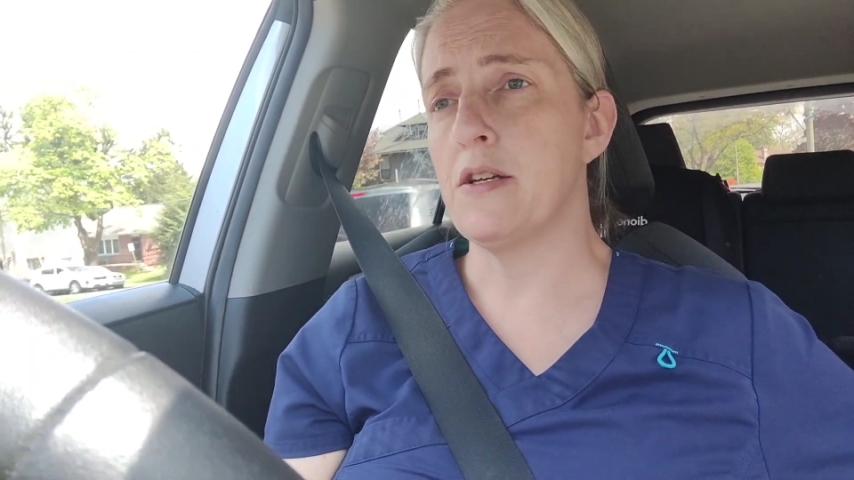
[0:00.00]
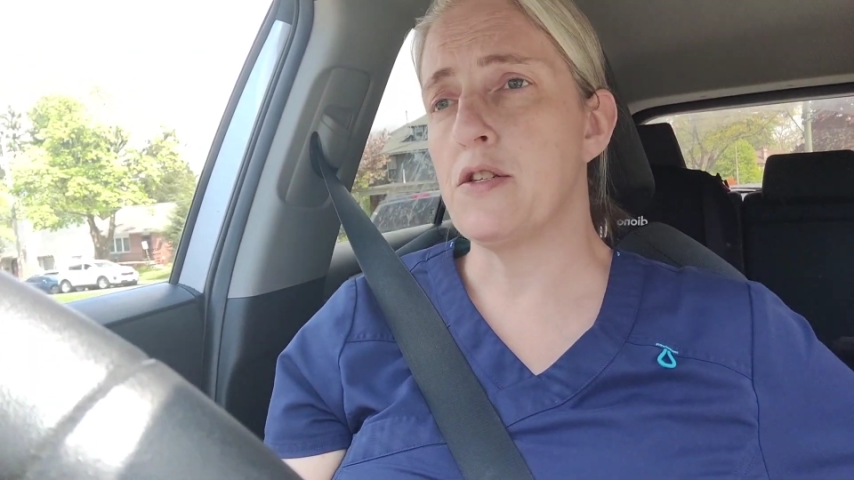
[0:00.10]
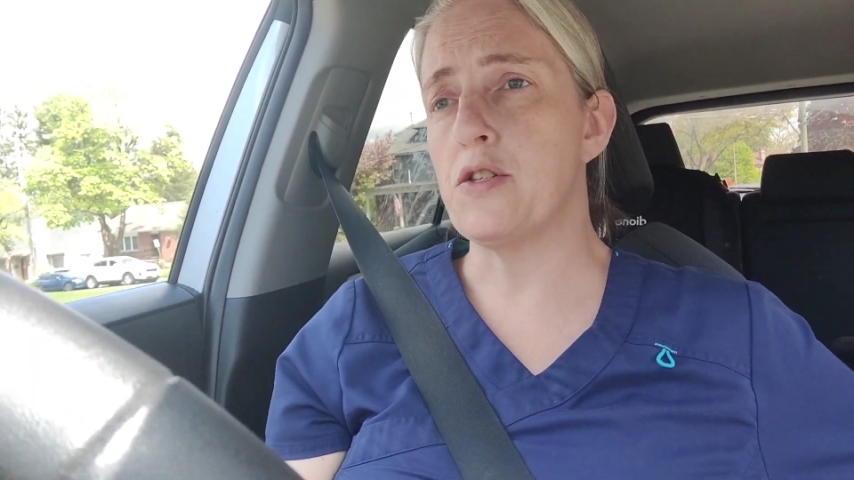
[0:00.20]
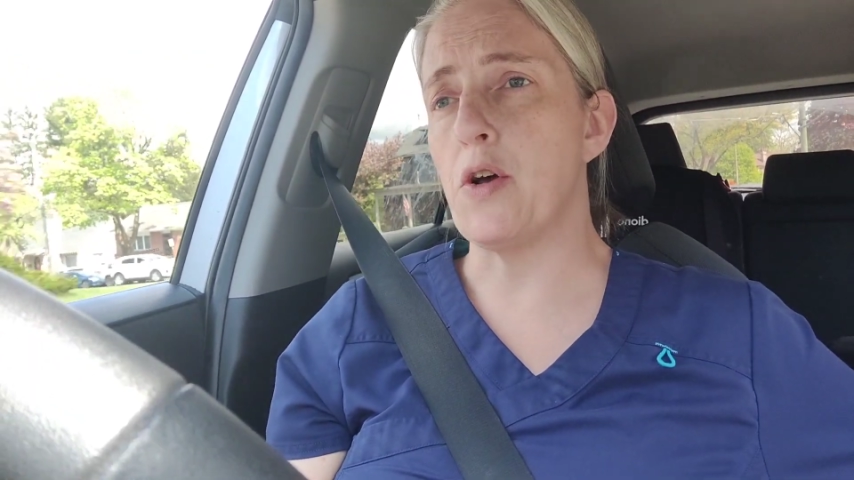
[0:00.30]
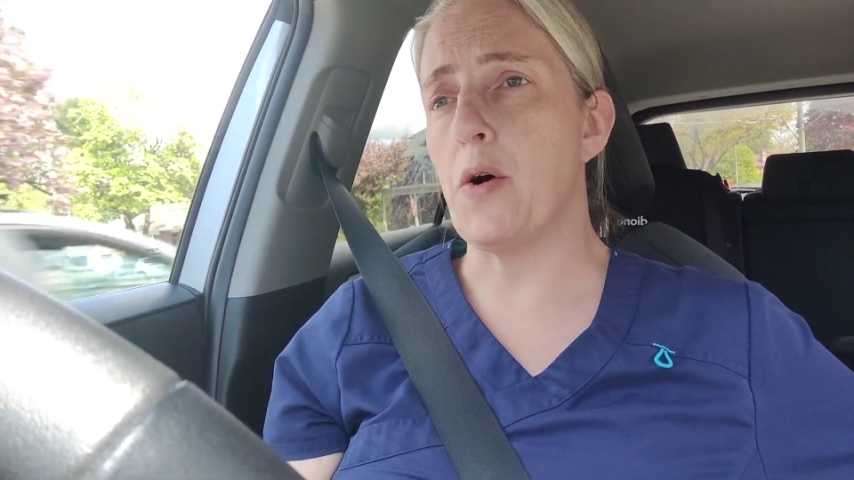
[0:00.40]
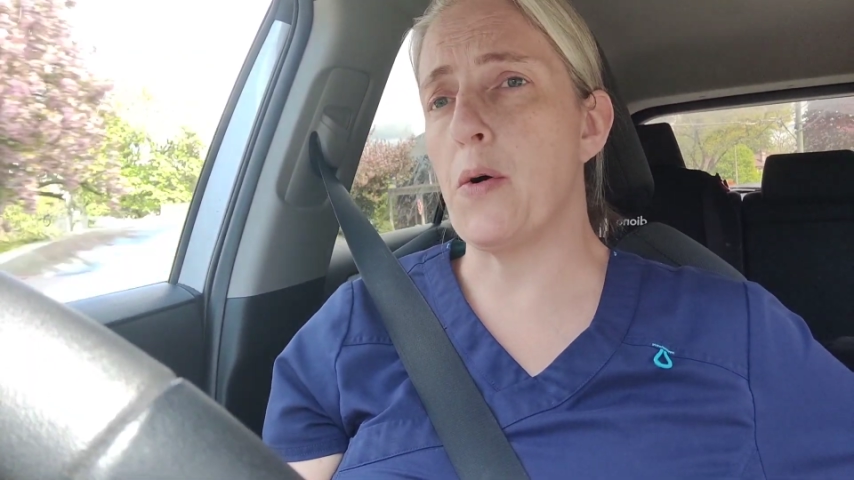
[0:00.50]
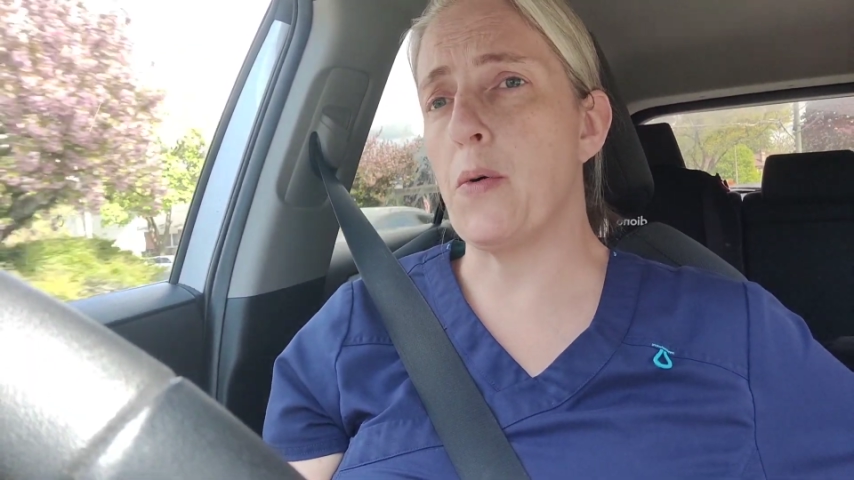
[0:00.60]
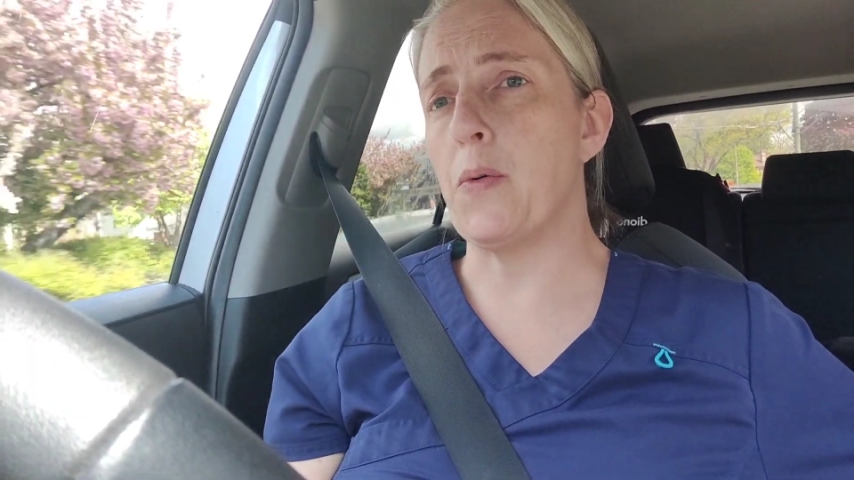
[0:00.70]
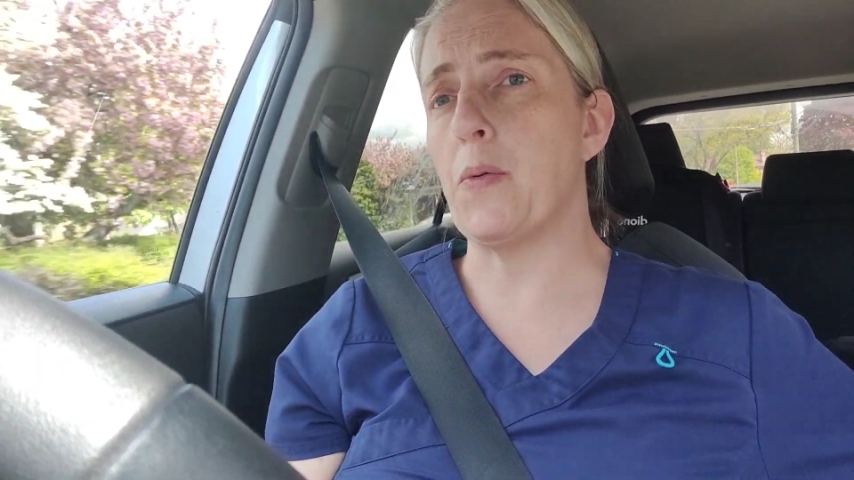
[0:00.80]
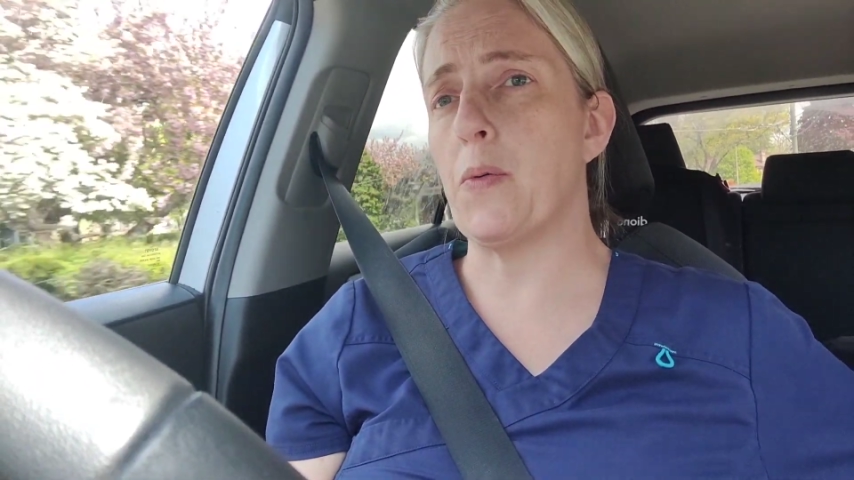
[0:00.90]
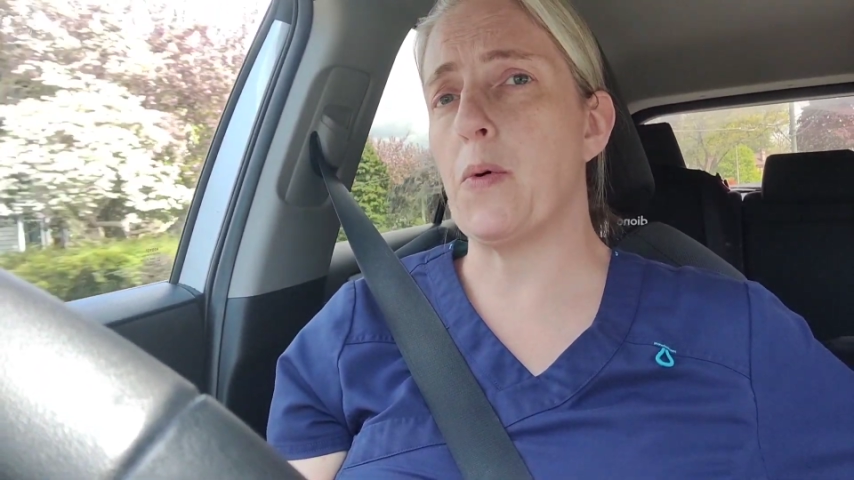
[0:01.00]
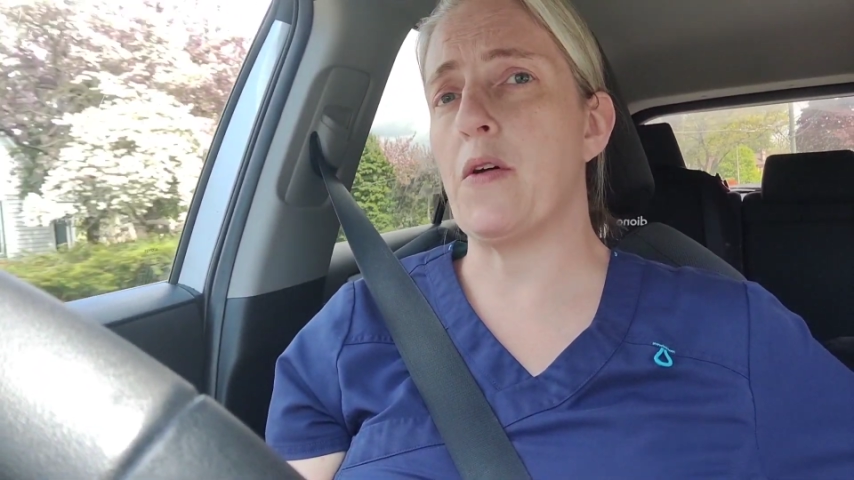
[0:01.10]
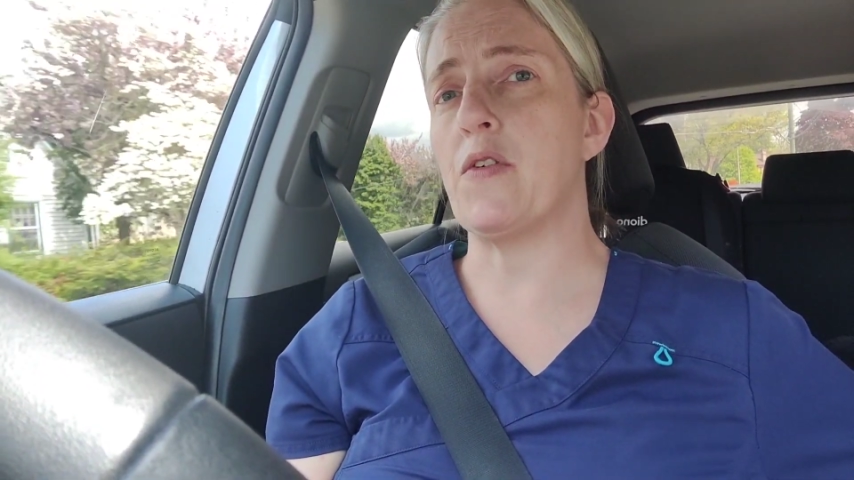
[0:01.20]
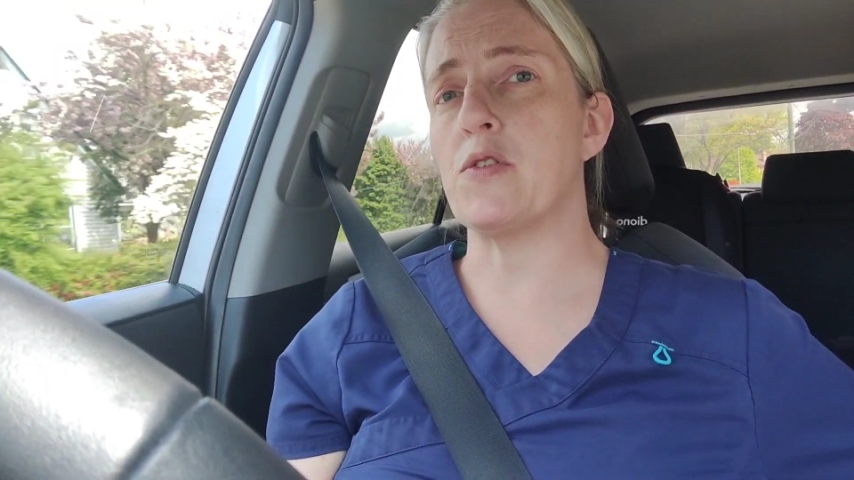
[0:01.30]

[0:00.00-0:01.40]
So if